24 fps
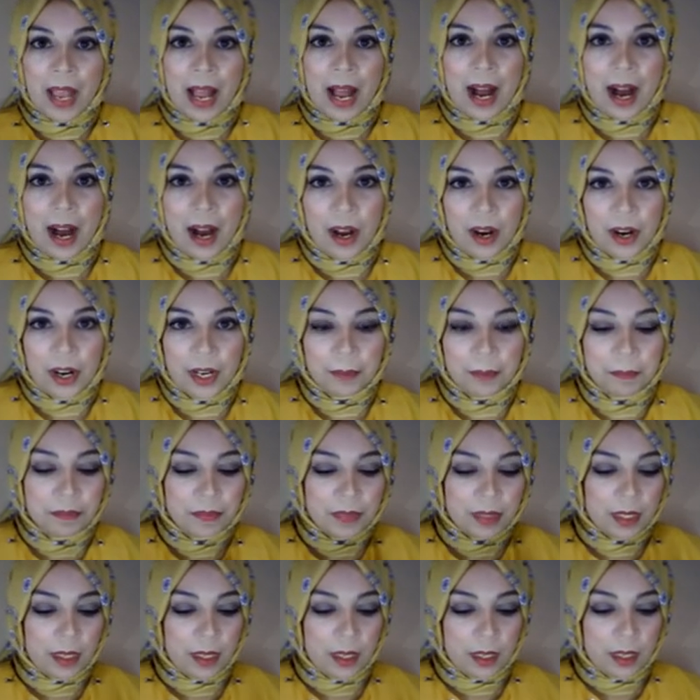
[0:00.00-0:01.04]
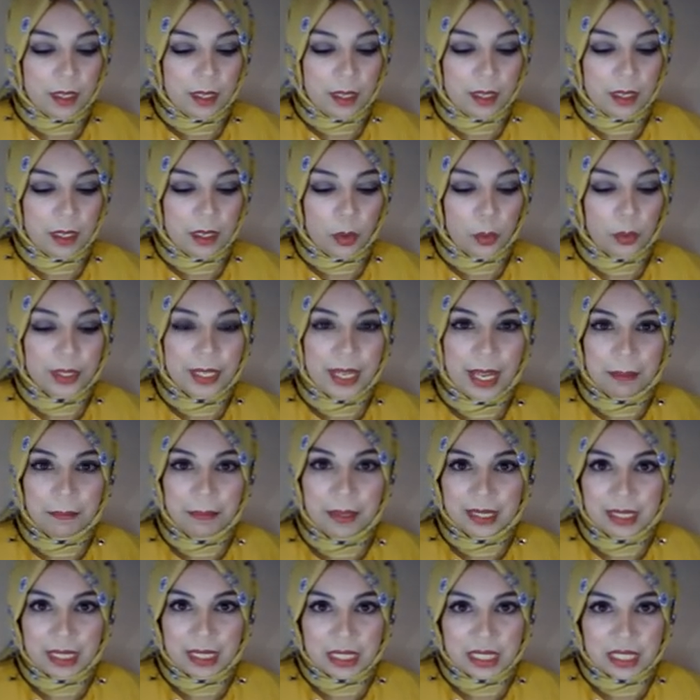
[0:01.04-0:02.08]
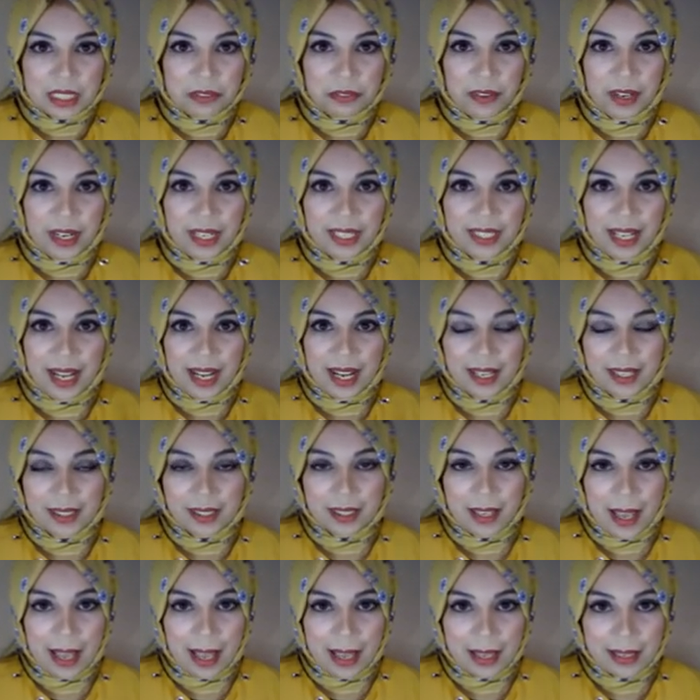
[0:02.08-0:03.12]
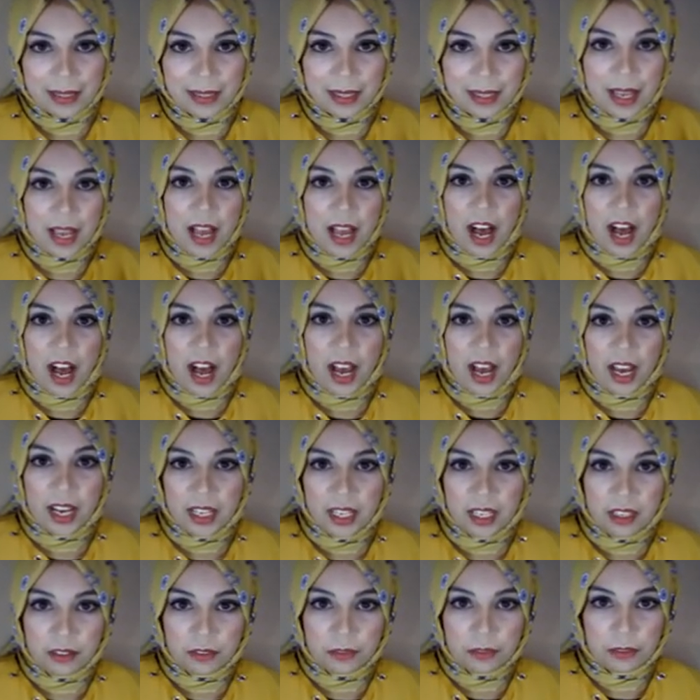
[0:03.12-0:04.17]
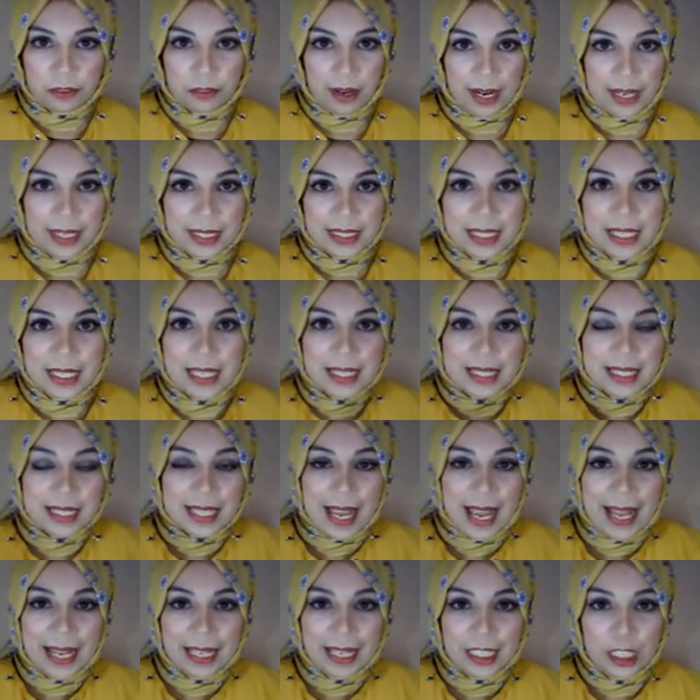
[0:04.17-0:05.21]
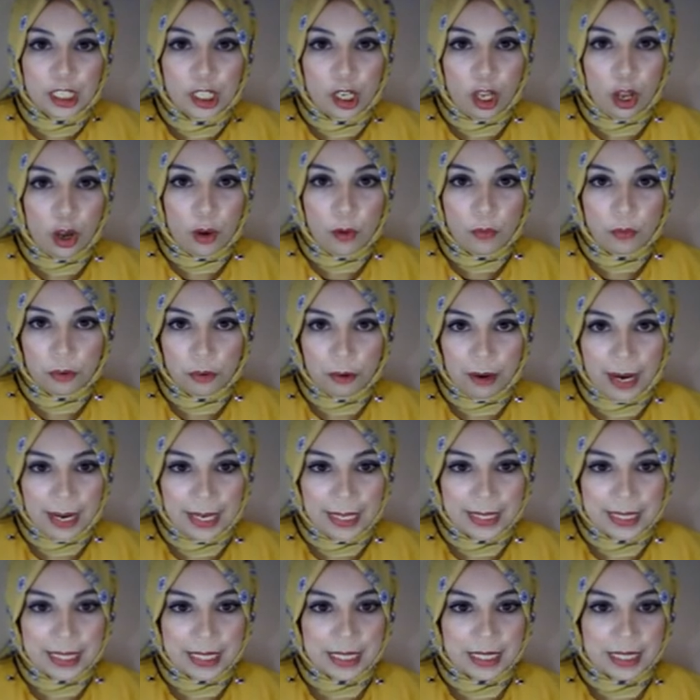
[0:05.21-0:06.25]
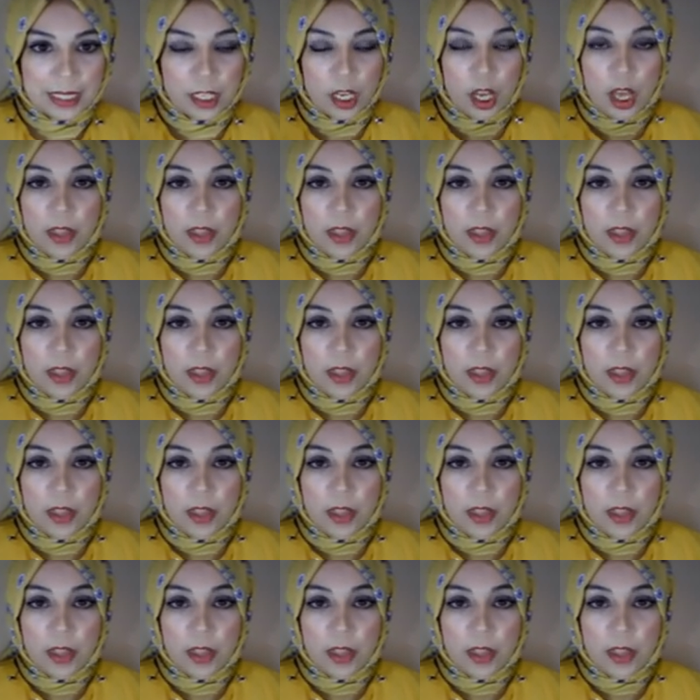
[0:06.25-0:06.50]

are or can be classified as high varieties and low varieties.